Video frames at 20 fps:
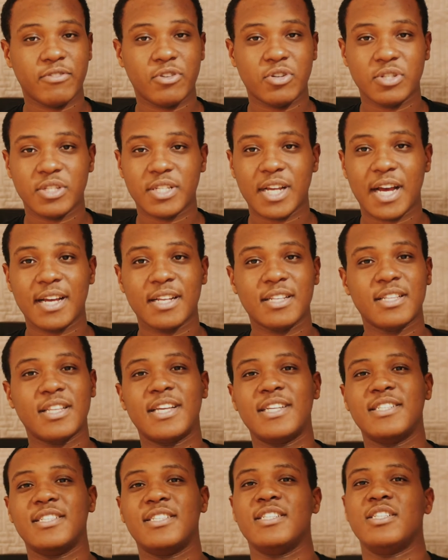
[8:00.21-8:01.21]
because that
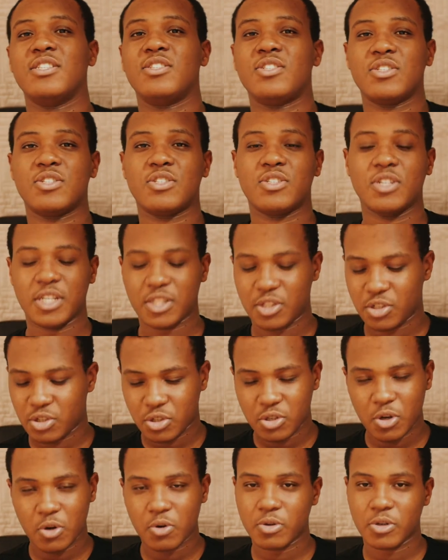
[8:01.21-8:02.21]
lens is just is
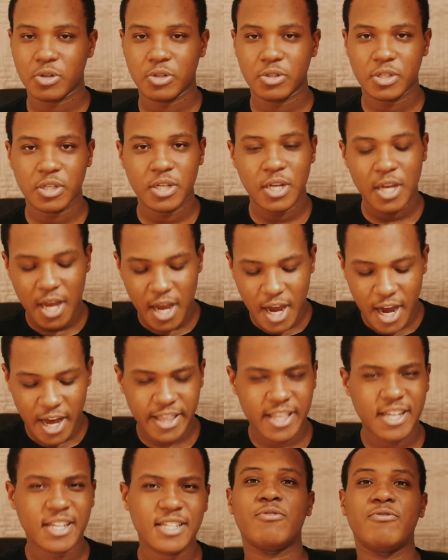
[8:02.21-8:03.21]
so good.
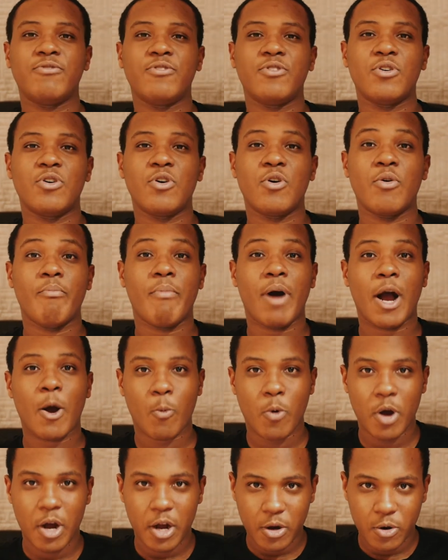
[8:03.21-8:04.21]
Now for my
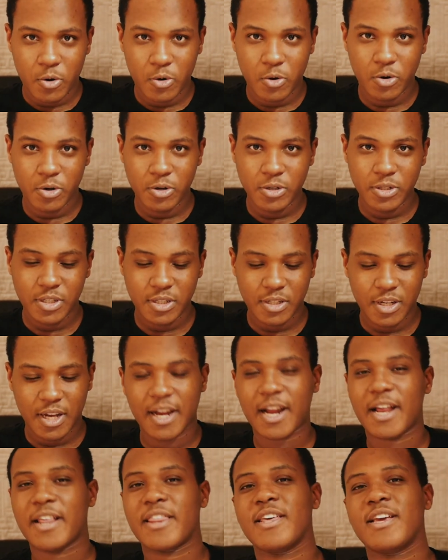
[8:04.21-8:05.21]
workhorse,
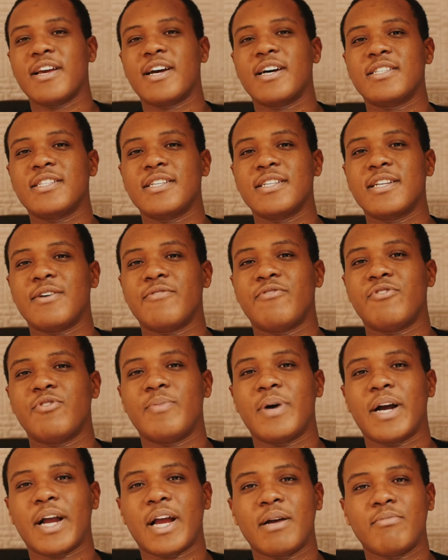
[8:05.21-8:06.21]
and I think I said that for
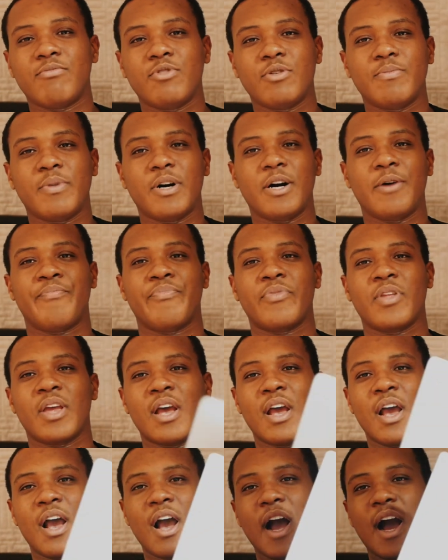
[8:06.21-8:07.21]
my camera, but
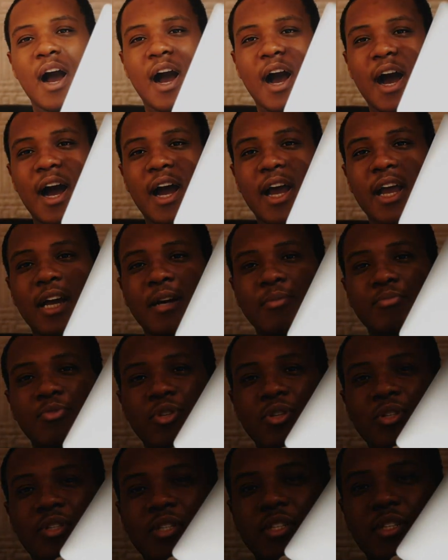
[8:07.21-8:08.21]
I am
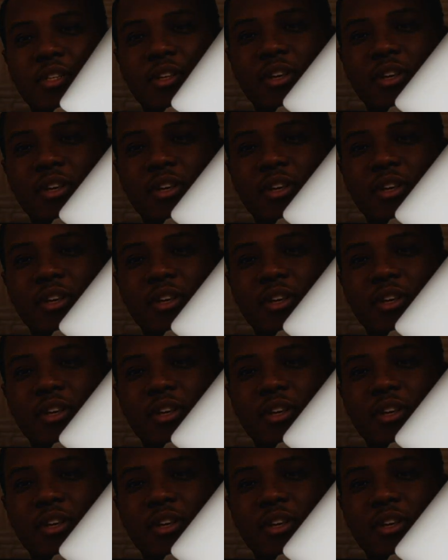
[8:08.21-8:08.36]
using